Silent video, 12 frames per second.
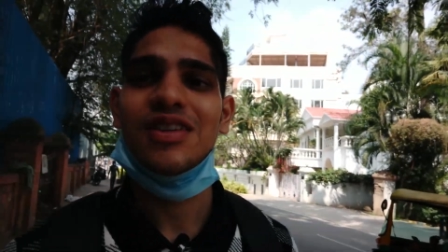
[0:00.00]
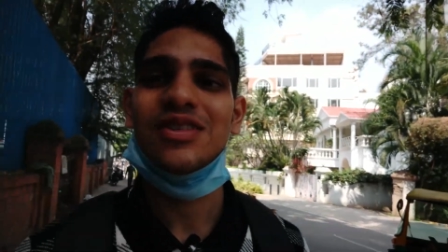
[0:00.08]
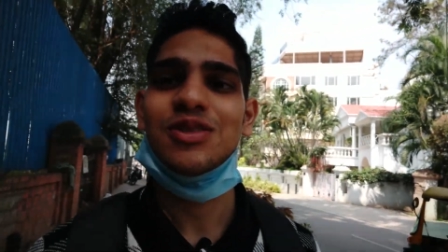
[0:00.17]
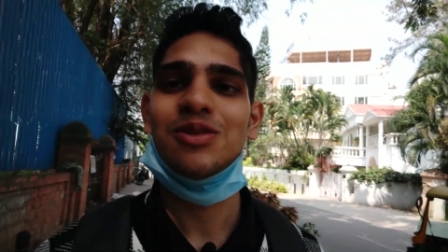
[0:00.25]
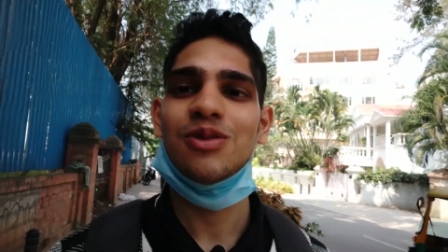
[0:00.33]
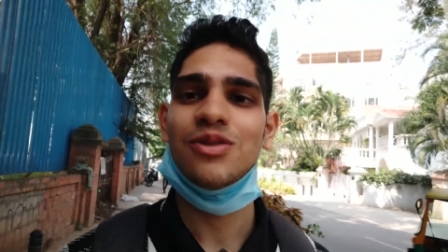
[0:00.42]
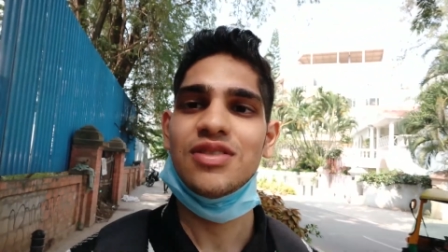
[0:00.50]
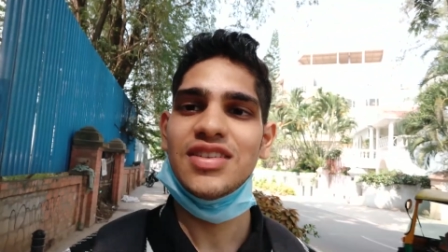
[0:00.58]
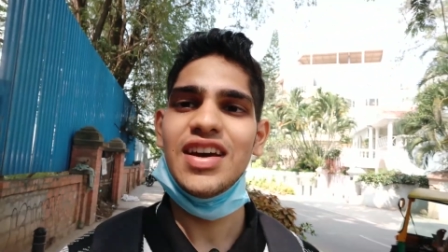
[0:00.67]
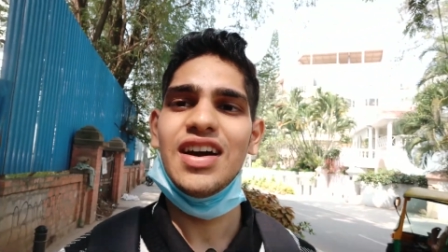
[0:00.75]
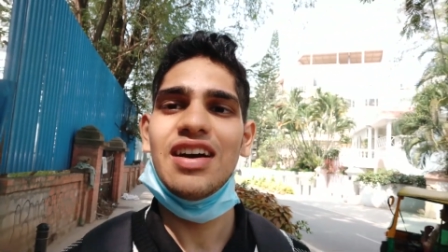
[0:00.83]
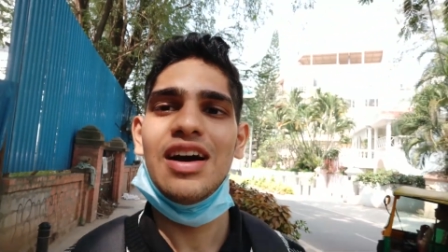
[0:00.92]
So
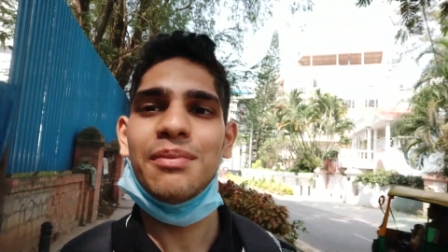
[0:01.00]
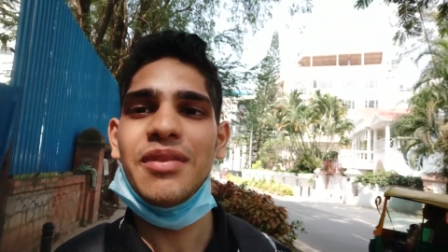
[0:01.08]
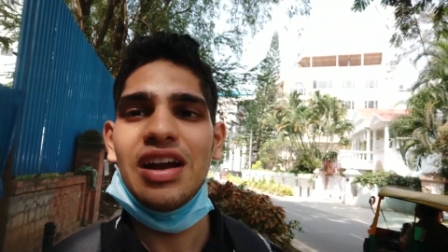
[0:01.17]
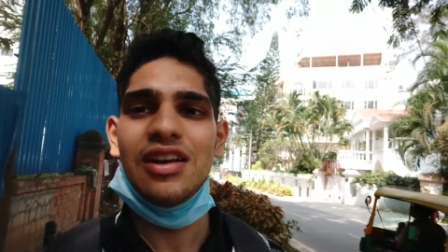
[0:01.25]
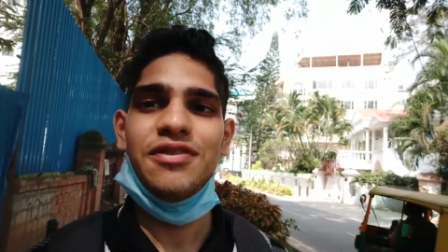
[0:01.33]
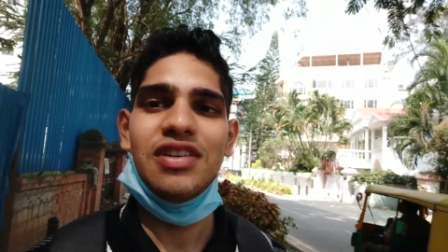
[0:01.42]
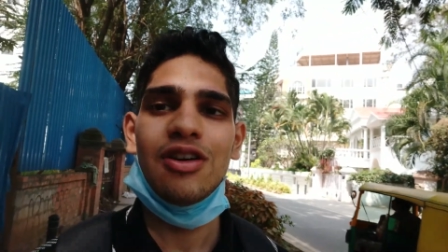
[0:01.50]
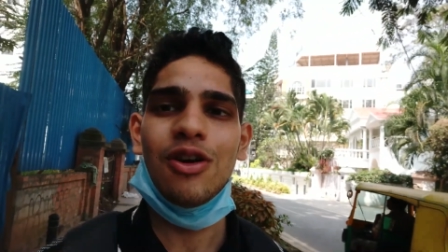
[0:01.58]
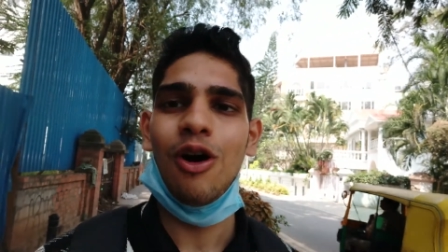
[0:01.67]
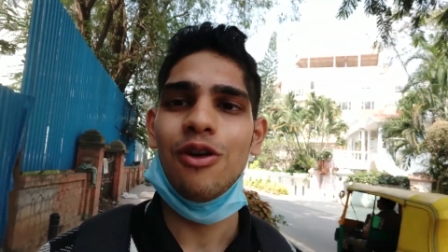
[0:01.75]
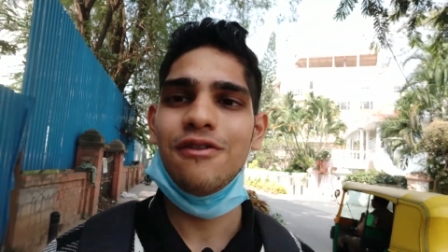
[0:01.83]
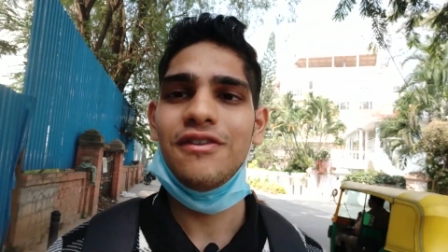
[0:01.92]
yeah, I'm kind of in a
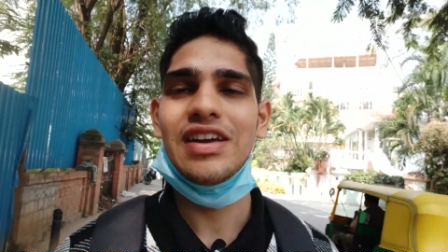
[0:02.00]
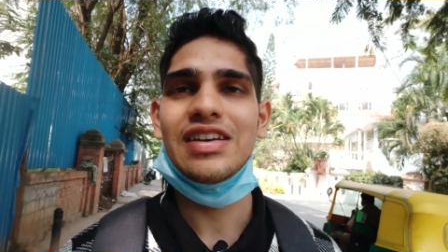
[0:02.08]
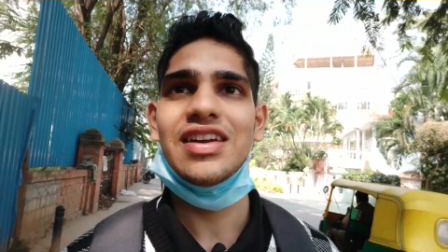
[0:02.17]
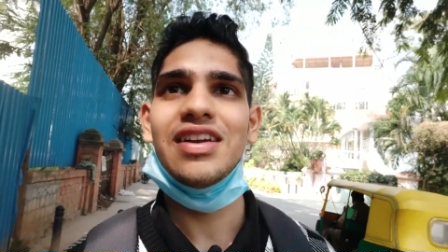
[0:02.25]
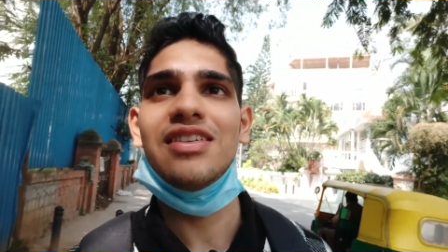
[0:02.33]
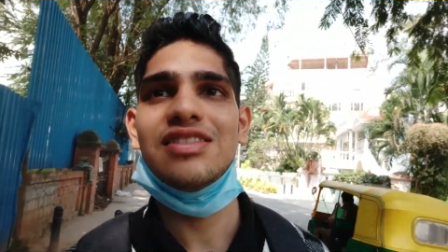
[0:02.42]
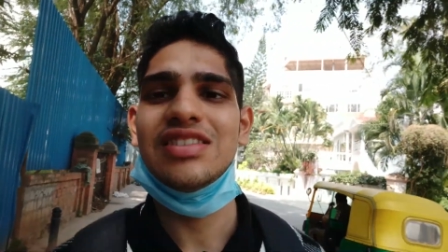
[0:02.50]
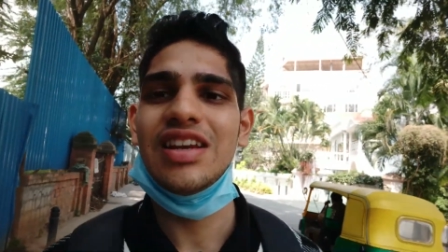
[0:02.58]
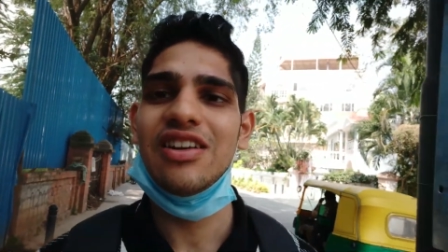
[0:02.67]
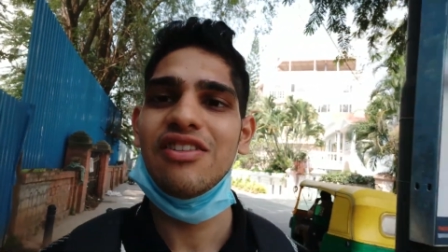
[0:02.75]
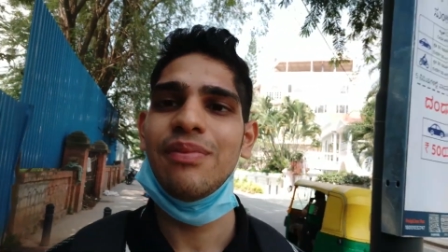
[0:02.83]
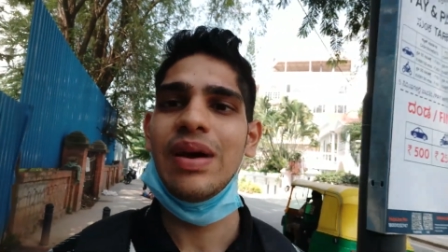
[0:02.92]
conflicted
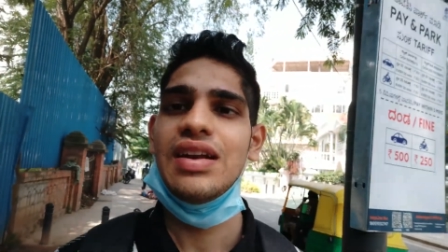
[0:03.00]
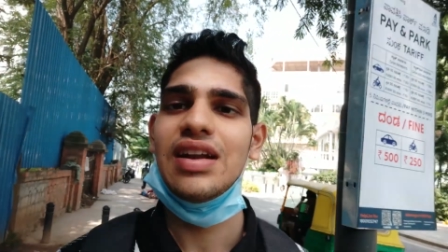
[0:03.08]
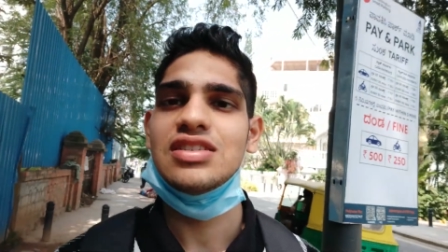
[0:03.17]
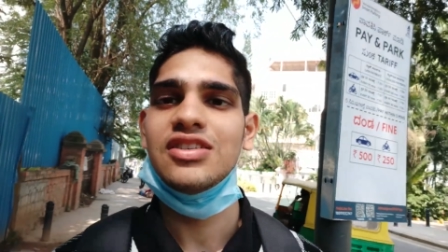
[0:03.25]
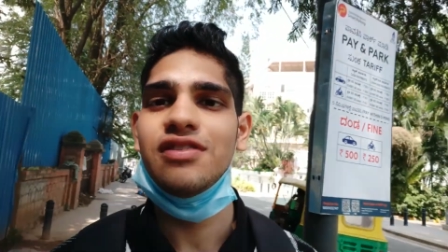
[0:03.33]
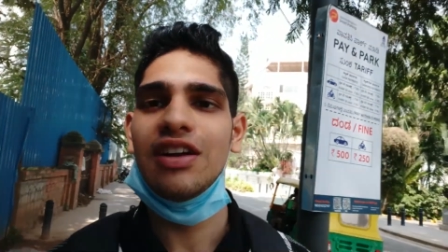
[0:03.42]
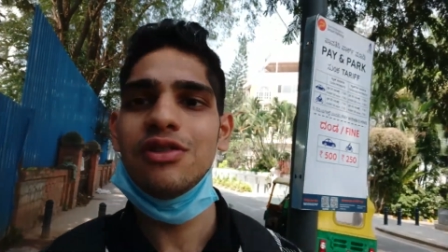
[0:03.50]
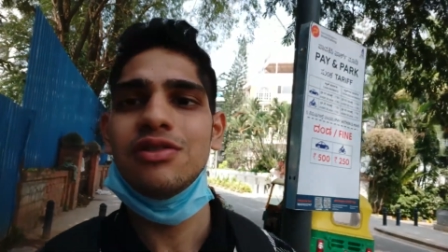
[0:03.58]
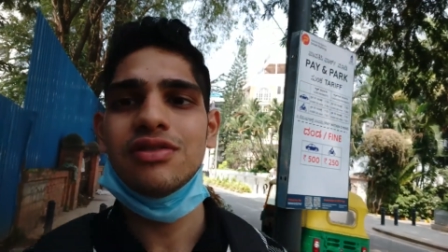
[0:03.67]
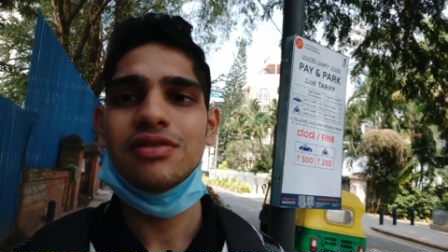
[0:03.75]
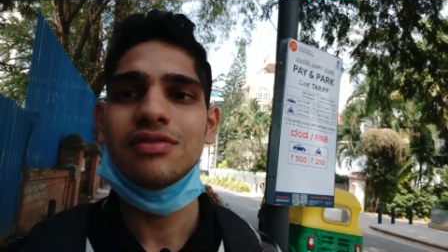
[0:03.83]
state of mind as of now.